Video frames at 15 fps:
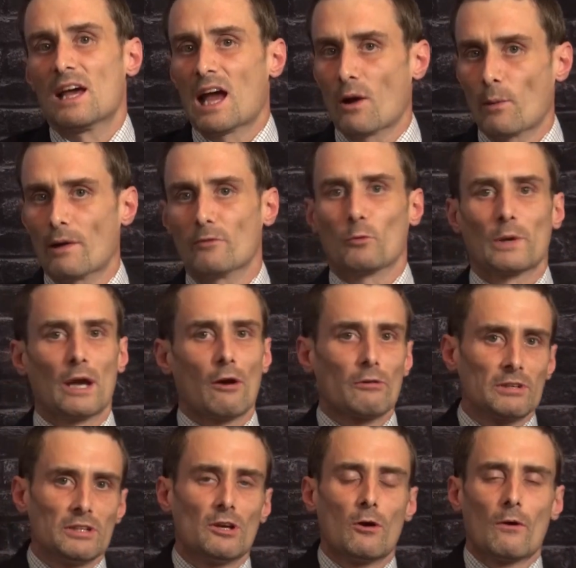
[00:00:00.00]
However, we
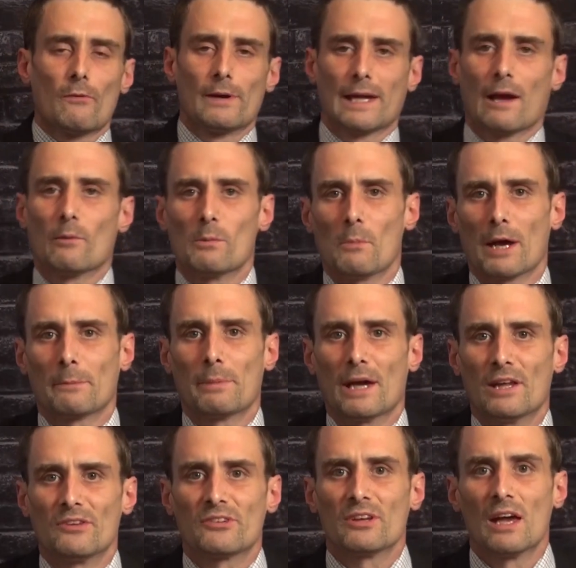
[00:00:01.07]
already know what we get with Mike
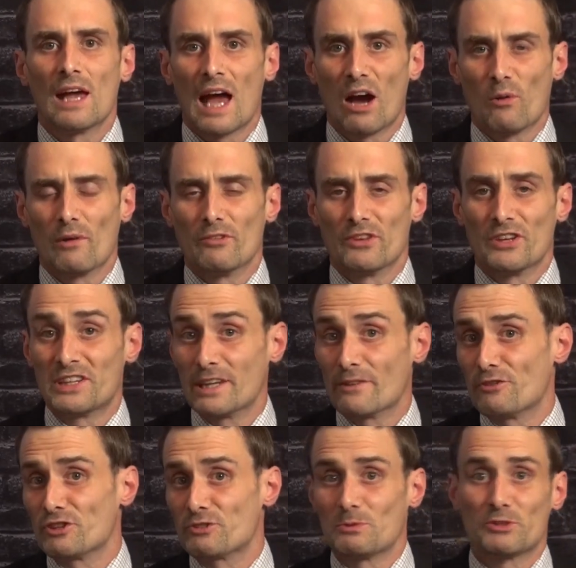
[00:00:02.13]
Pence. However, the
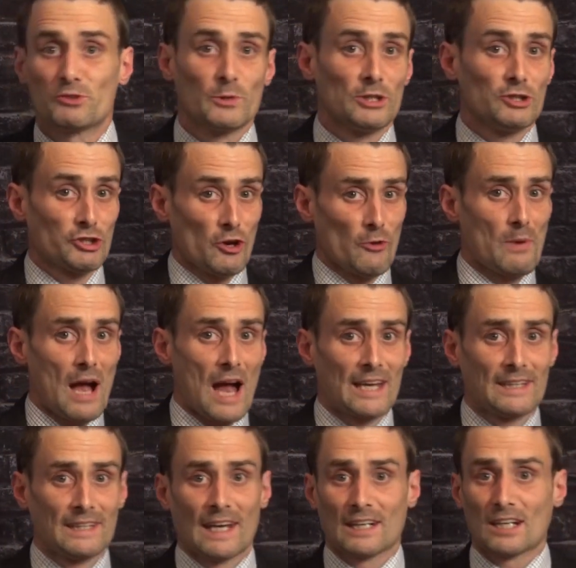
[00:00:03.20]
difference between Joe
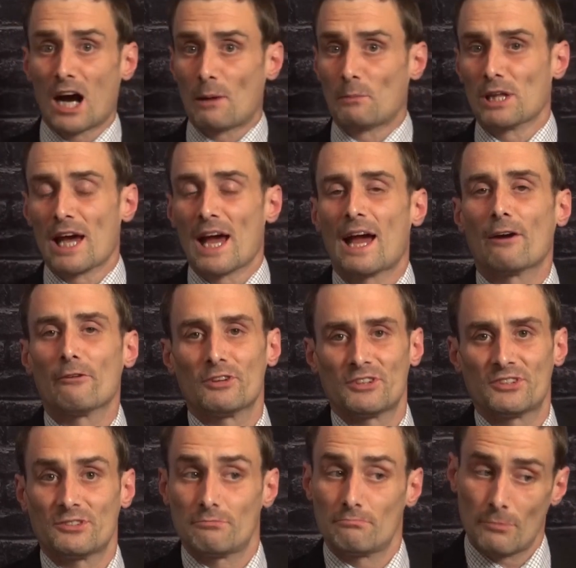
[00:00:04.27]
Biden and Kamala
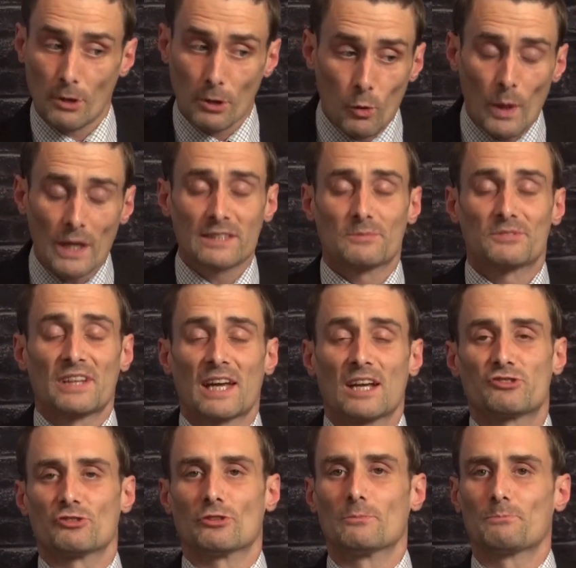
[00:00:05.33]
Harris are quite
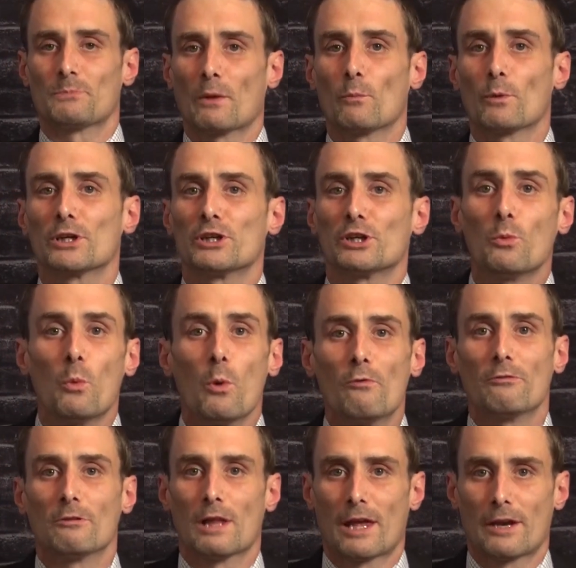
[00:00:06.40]
substantial, and we're going to go
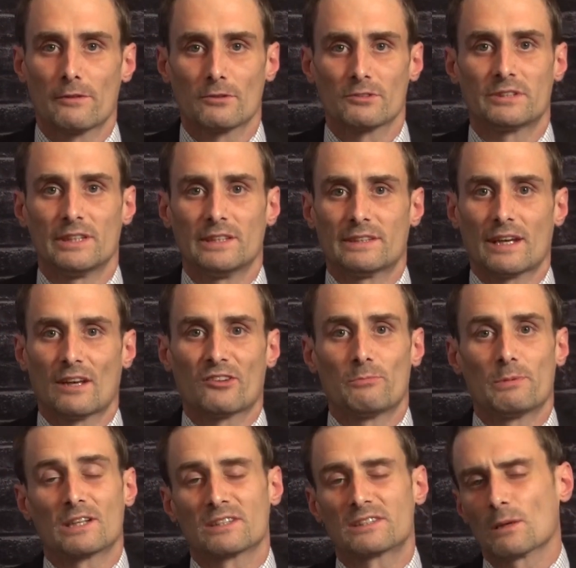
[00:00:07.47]
over a lot of those details
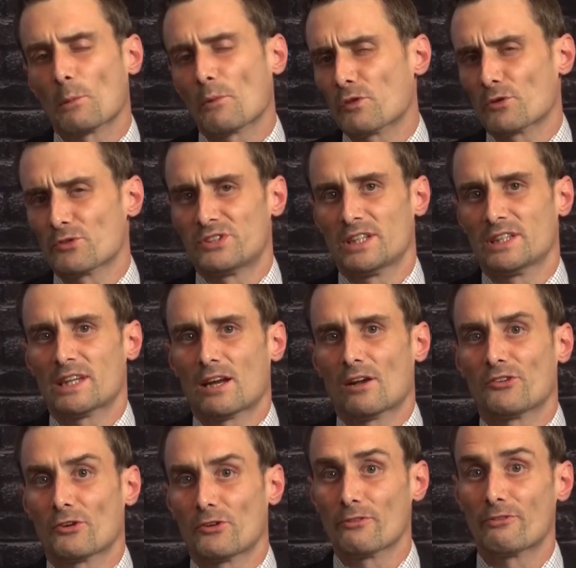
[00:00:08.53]
because some of those
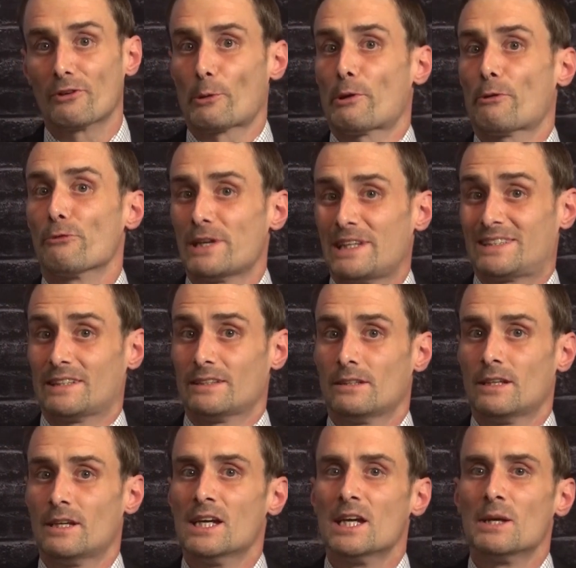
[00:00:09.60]
details are the very reason
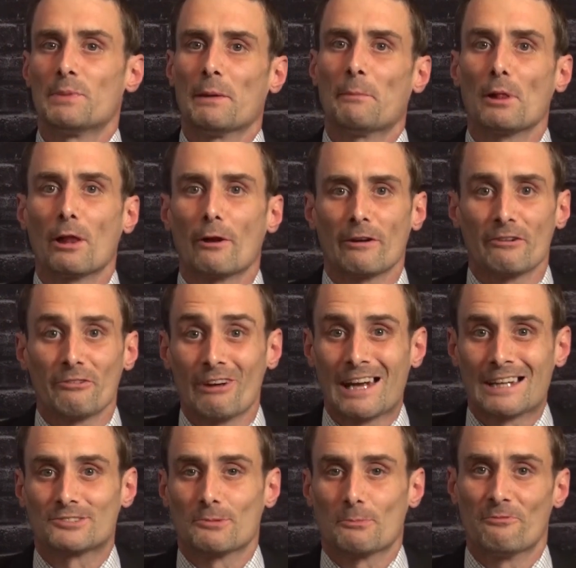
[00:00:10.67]
people are in
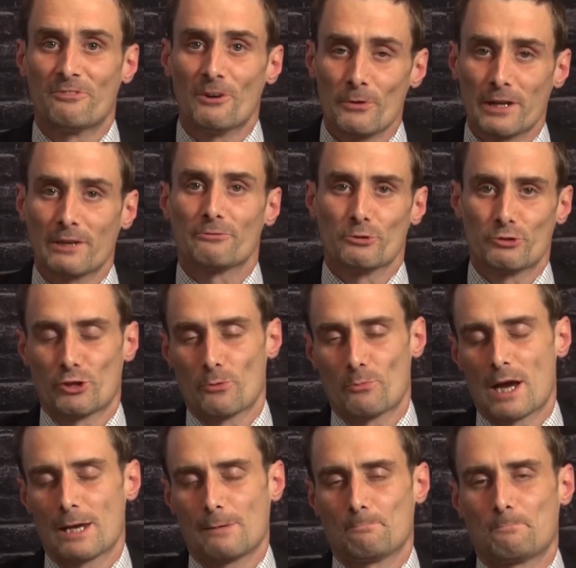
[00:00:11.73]
fact voting for Joe
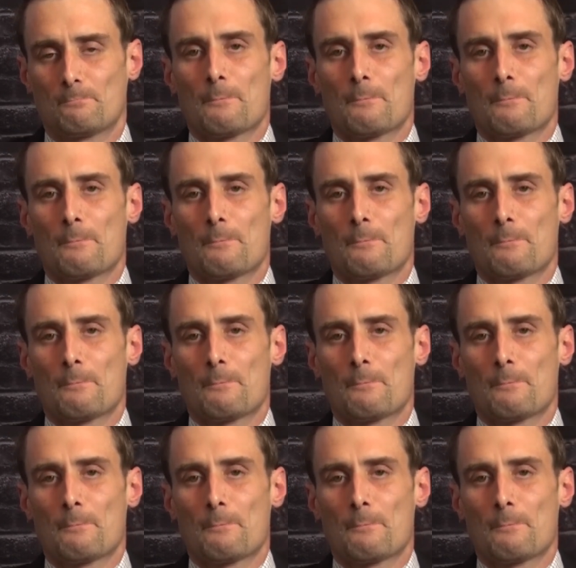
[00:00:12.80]
Biden.